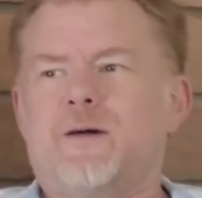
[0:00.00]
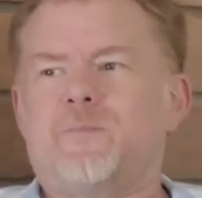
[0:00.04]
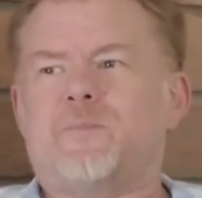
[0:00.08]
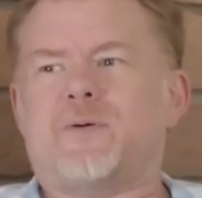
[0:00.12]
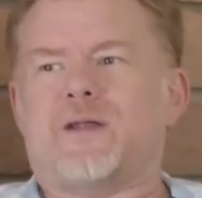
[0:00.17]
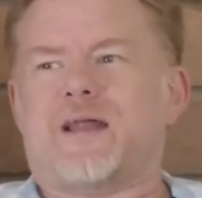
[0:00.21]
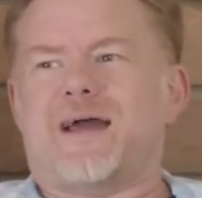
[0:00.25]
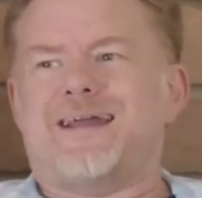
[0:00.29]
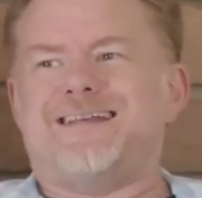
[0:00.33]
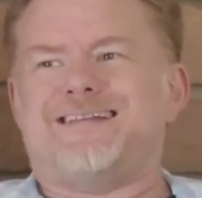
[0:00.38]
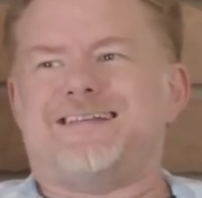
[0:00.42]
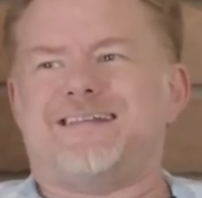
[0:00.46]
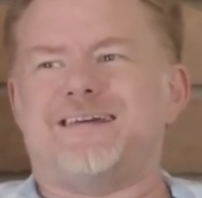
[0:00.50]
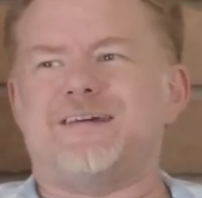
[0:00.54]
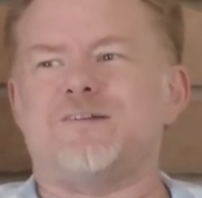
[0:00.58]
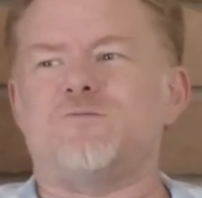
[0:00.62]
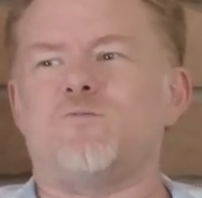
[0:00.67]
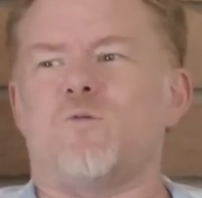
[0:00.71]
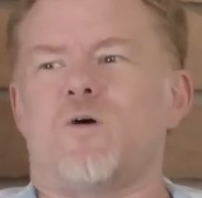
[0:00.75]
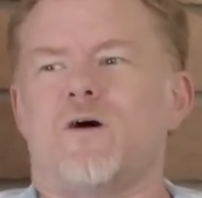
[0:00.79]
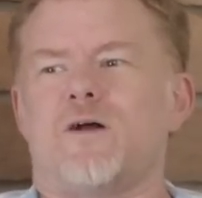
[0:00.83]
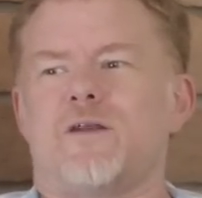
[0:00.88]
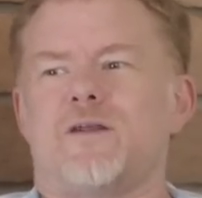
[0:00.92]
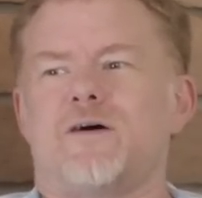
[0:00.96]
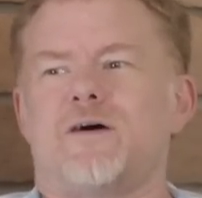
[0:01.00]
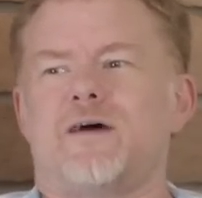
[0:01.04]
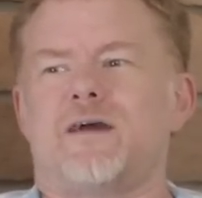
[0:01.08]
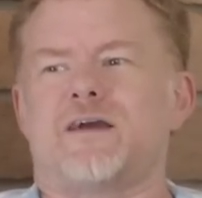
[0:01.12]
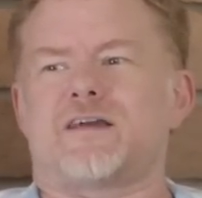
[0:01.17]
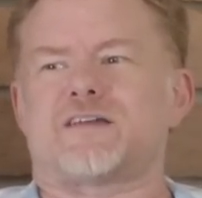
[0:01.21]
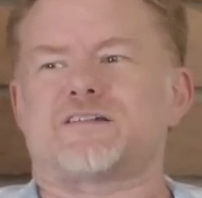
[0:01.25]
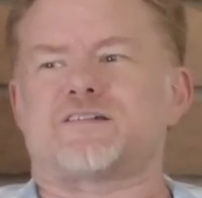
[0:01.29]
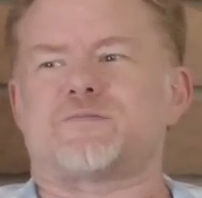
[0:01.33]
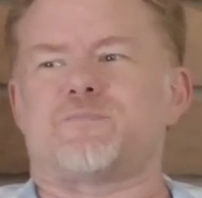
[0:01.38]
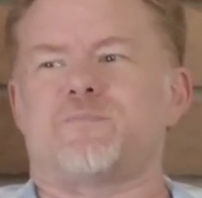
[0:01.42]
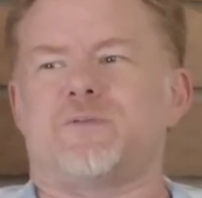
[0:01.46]
But I did want to
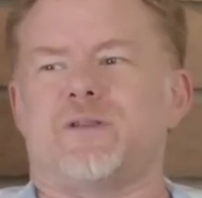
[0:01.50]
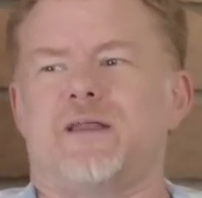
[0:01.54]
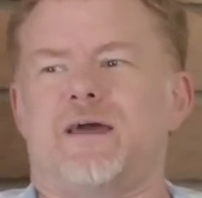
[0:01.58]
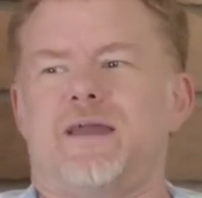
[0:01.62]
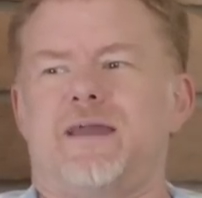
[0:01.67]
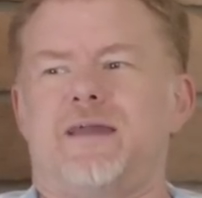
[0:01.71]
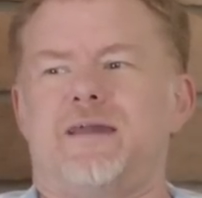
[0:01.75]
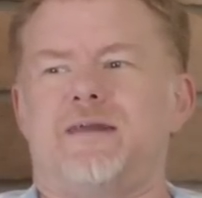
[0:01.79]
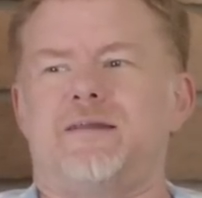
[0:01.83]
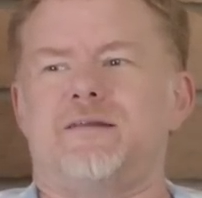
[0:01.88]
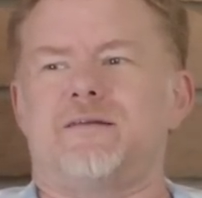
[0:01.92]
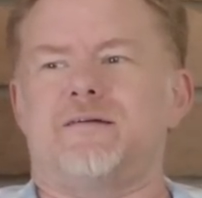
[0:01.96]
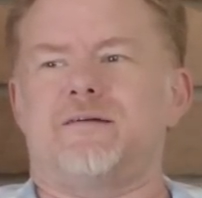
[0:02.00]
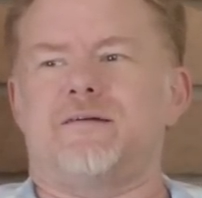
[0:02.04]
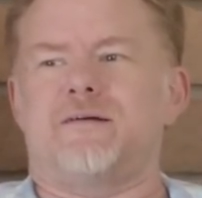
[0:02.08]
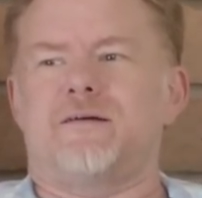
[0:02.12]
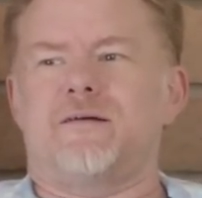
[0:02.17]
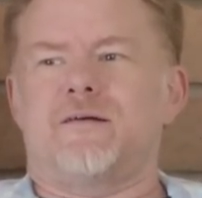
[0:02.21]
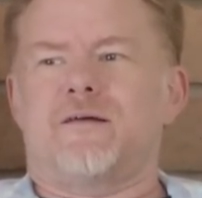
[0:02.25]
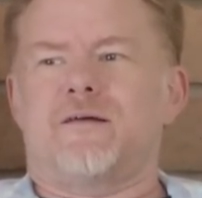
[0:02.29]
explain